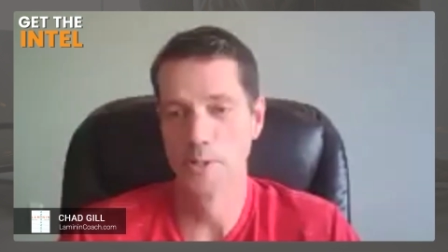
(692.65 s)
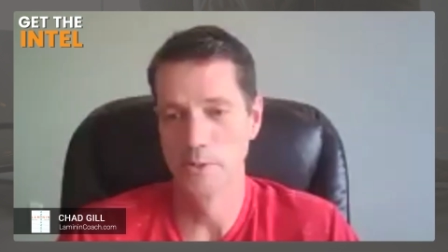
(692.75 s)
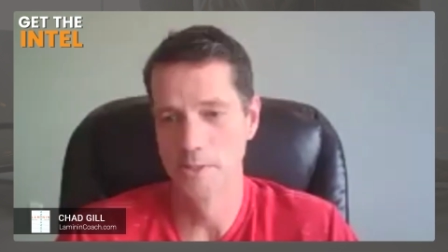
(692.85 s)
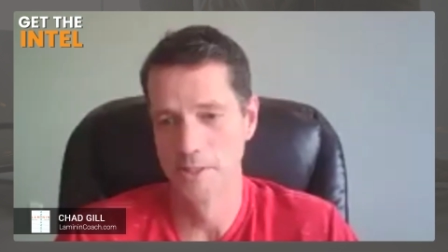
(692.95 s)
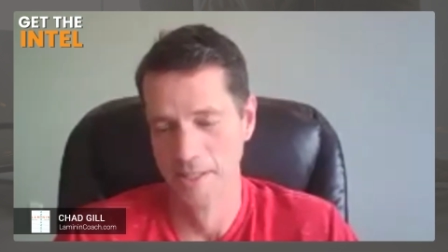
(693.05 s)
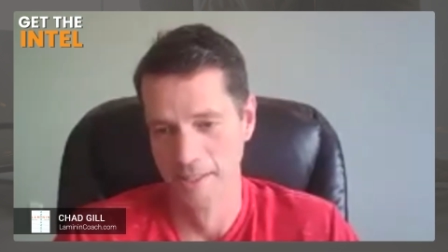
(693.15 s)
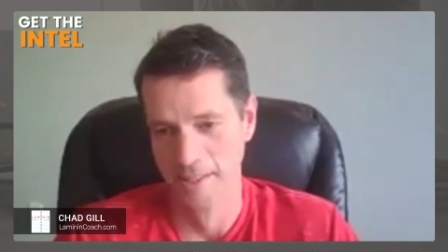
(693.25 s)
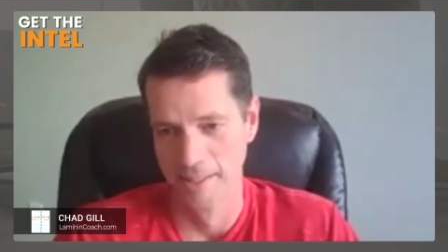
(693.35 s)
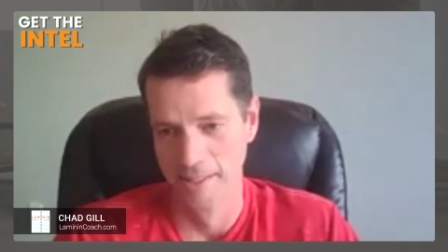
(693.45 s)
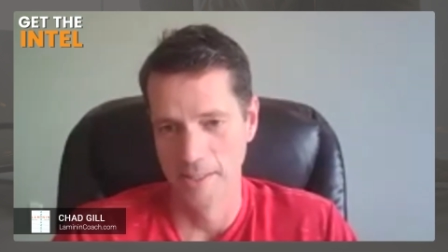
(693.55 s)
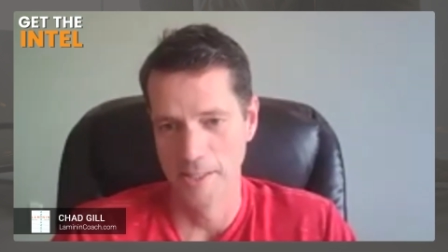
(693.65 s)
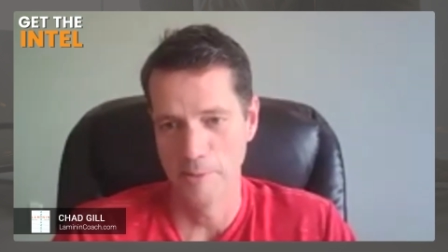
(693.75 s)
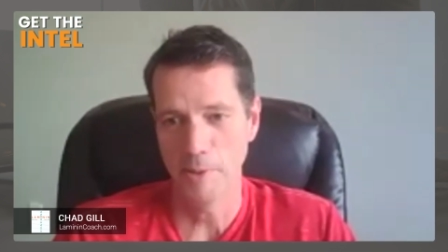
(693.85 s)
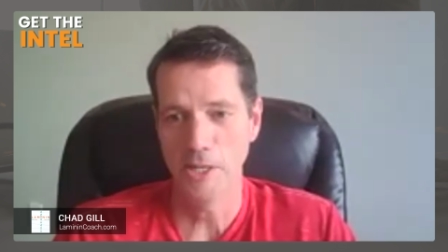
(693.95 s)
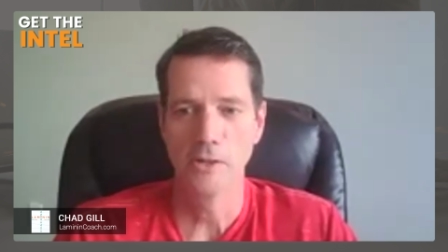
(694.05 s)
there's,
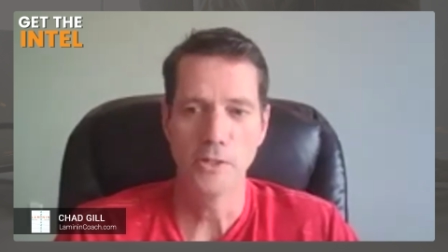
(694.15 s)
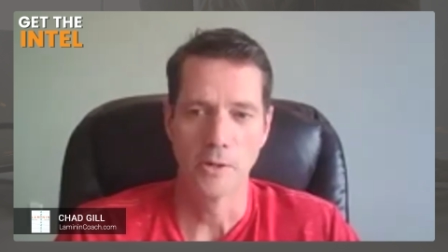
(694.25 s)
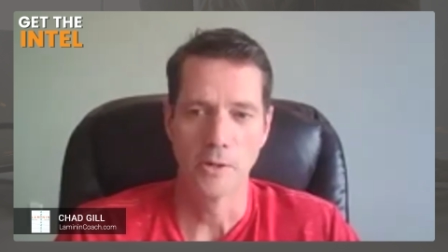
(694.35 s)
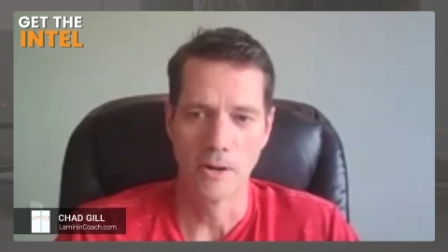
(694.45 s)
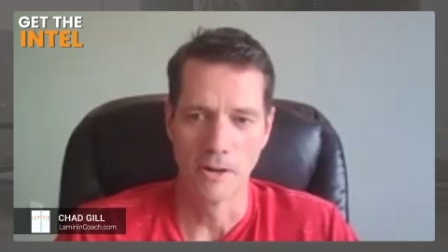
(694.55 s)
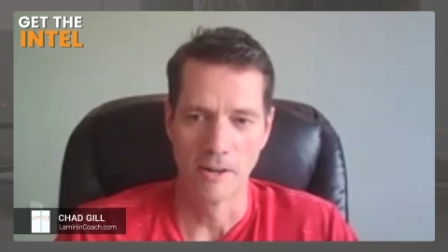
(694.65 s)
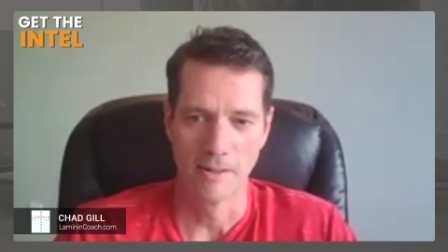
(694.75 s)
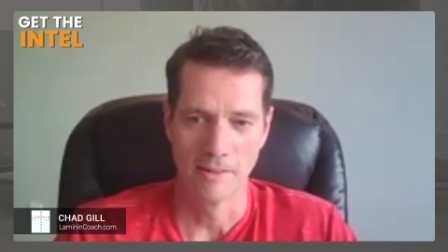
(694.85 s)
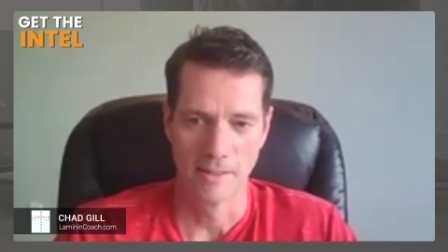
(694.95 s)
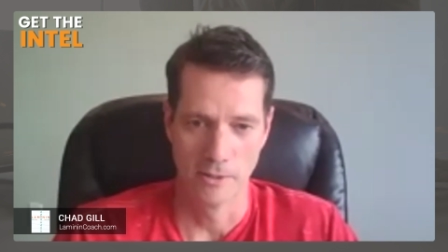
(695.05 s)
depending on who you are,